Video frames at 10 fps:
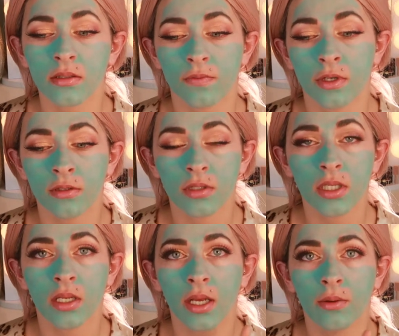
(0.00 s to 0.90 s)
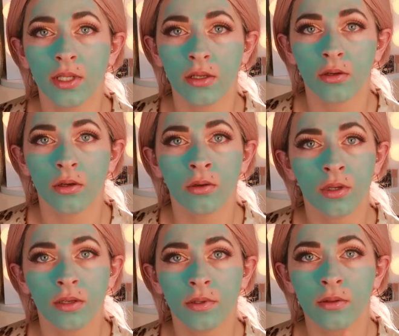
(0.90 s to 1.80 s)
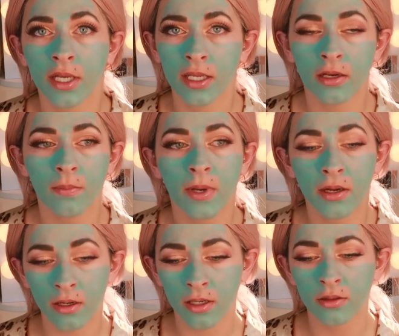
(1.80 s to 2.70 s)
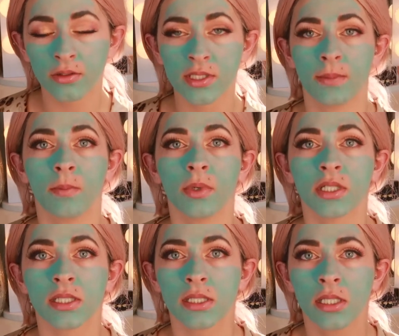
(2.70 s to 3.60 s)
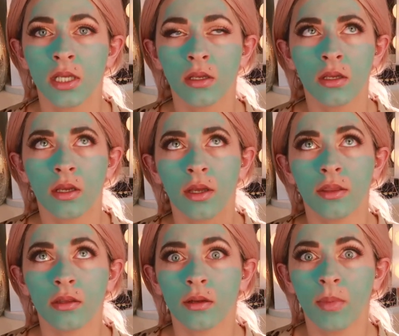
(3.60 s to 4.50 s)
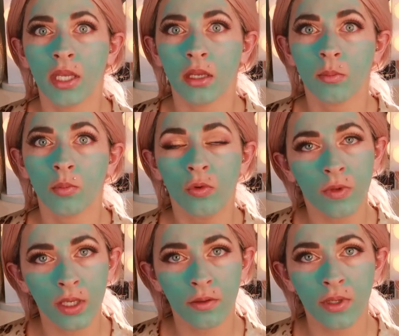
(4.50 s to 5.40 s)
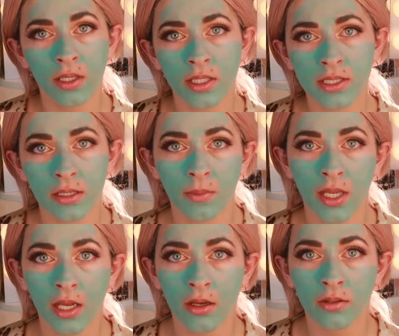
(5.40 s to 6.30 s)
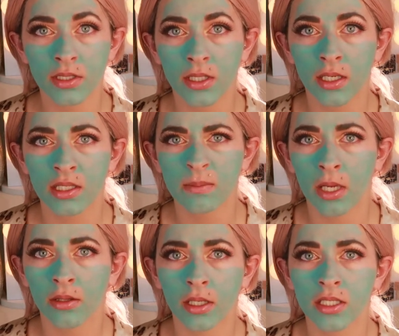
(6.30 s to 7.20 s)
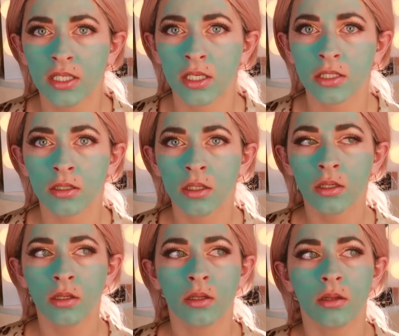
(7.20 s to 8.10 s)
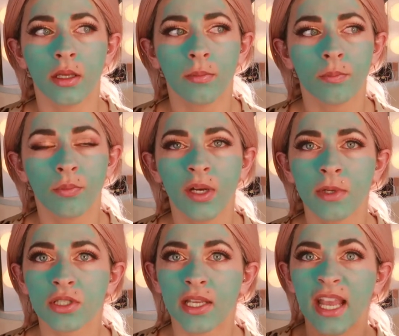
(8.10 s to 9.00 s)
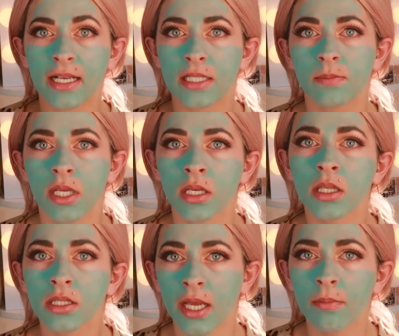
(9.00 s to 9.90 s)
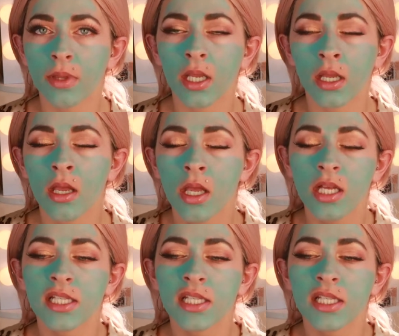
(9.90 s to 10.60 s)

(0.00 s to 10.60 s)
So if you're interested, I will let you know if you like Harry Potter and those type of books. I think they're making a movie of it that's coming out and it's about like teenage, like pretty much like X-Men type thing.